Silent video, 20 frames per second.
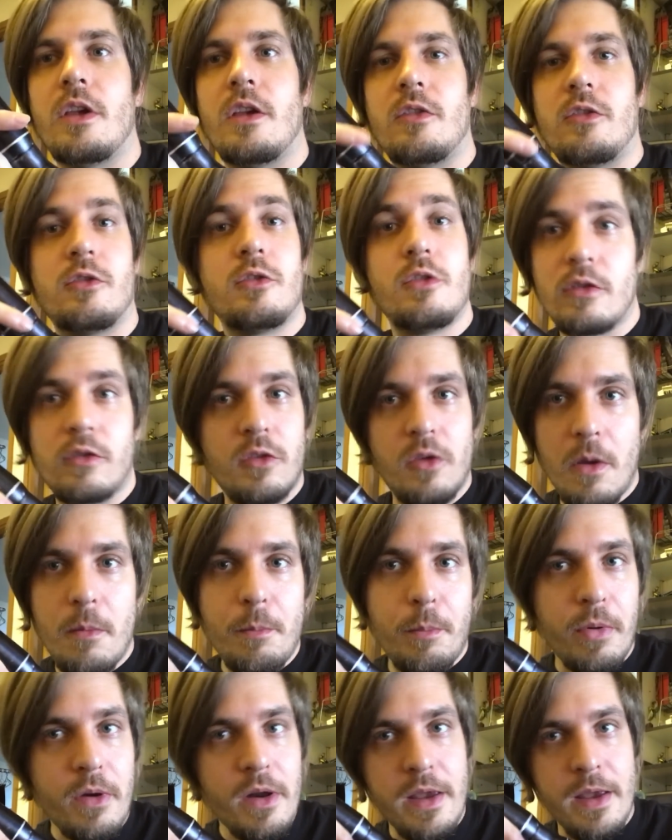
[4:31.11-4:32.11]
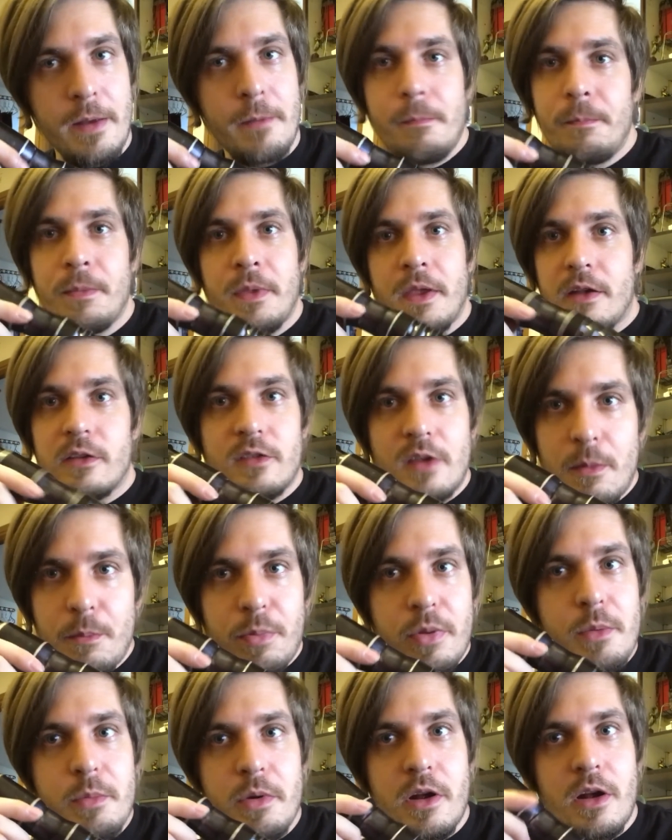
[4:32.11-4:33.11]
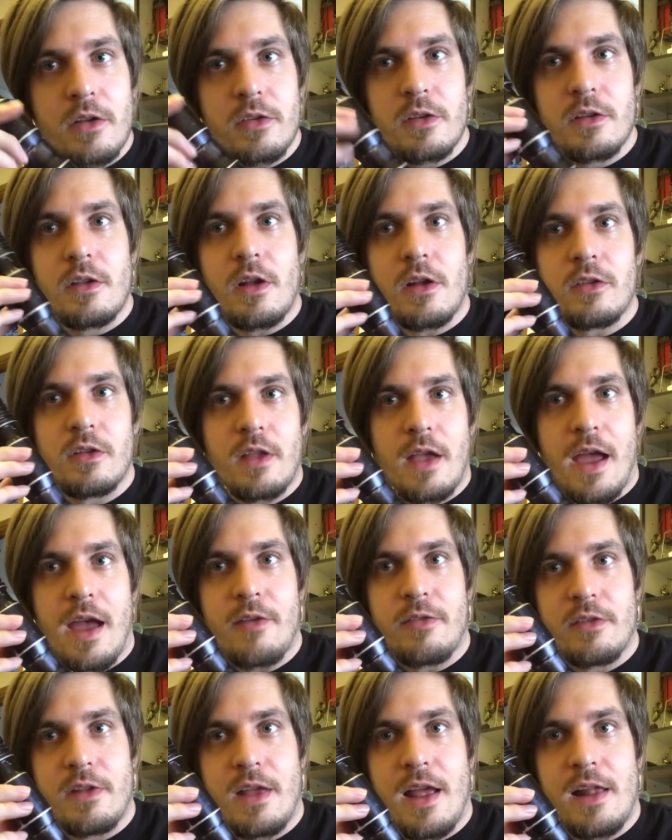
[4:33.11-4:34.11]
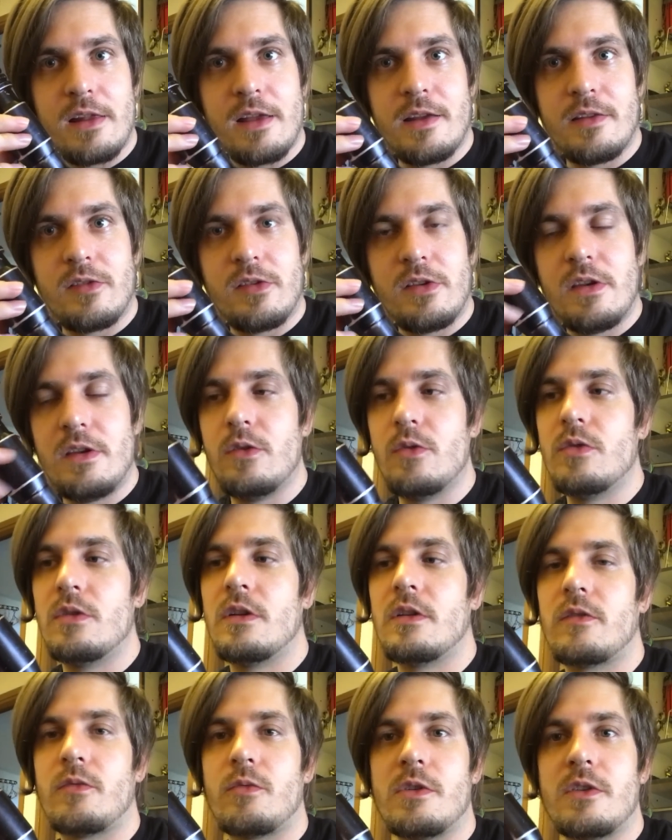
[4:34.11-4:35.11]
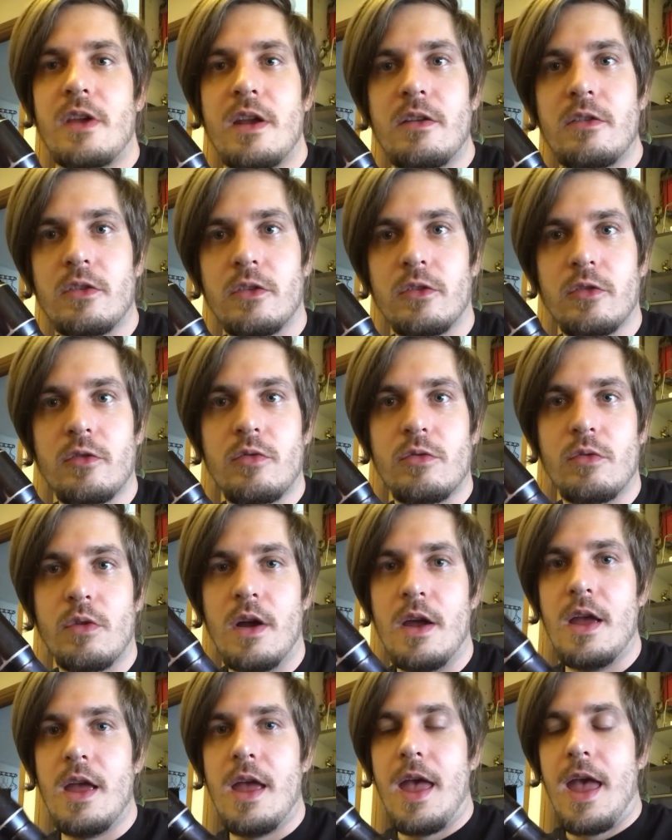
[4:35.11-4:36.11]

It's just simply because it doesn't have an LED unit retention screw.